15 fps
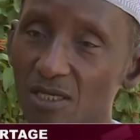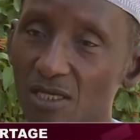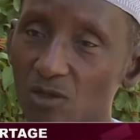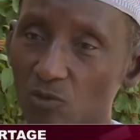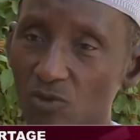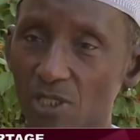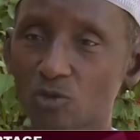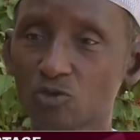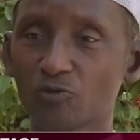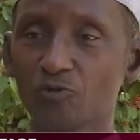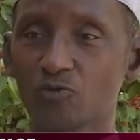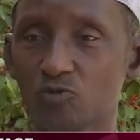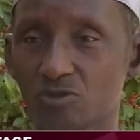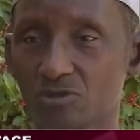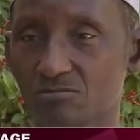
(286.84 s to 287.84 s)
bridging the
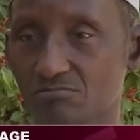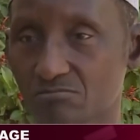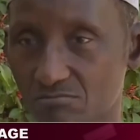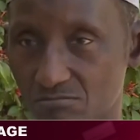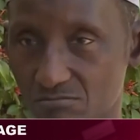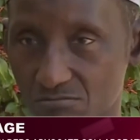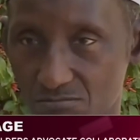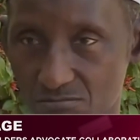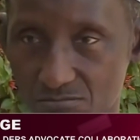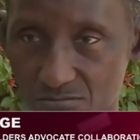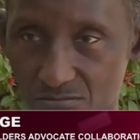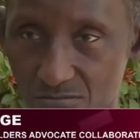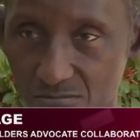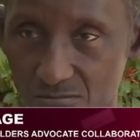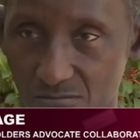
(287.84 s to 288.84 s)
gap between
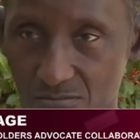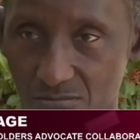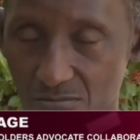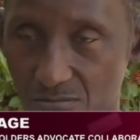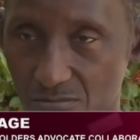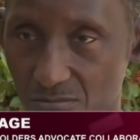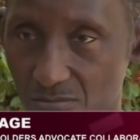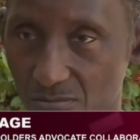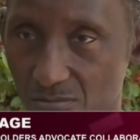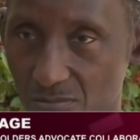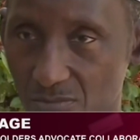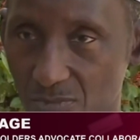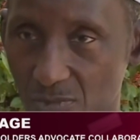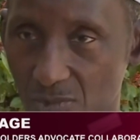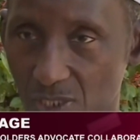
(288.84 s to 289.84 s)
research and
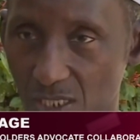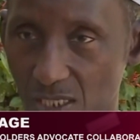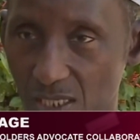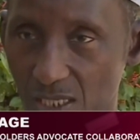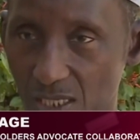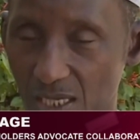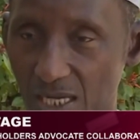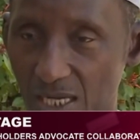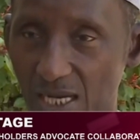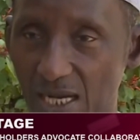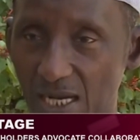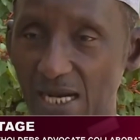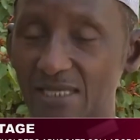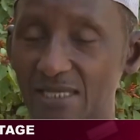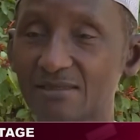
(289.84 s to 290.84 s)
farmers. In
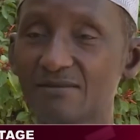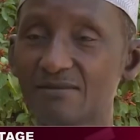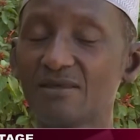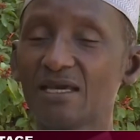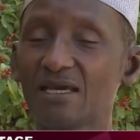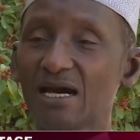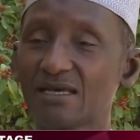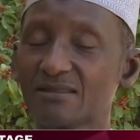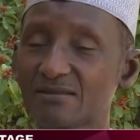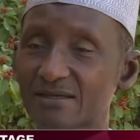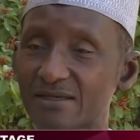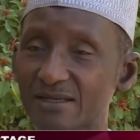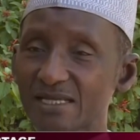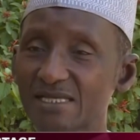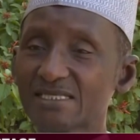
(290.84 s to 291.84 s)
agreement,
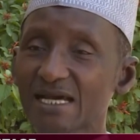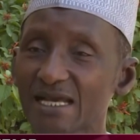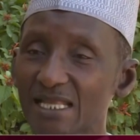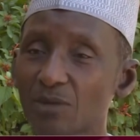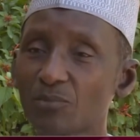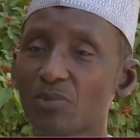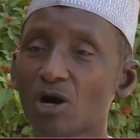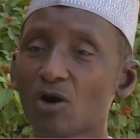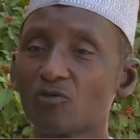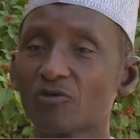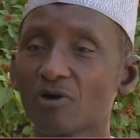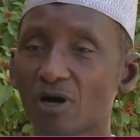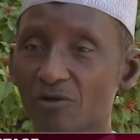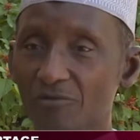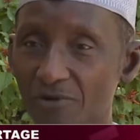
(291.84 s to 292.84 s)
Commissioner
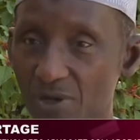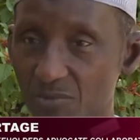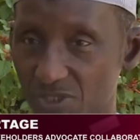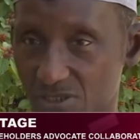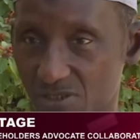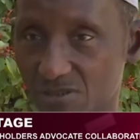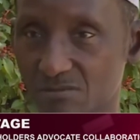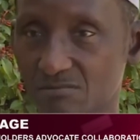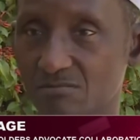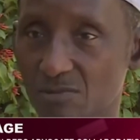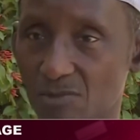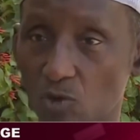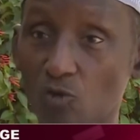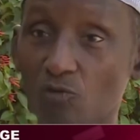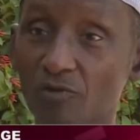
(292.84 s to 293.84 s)
Johnson Iboko
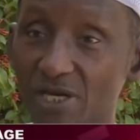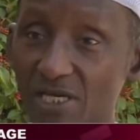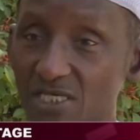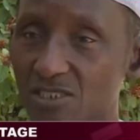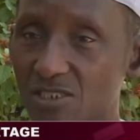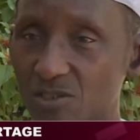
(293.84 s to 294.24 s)
from Cross River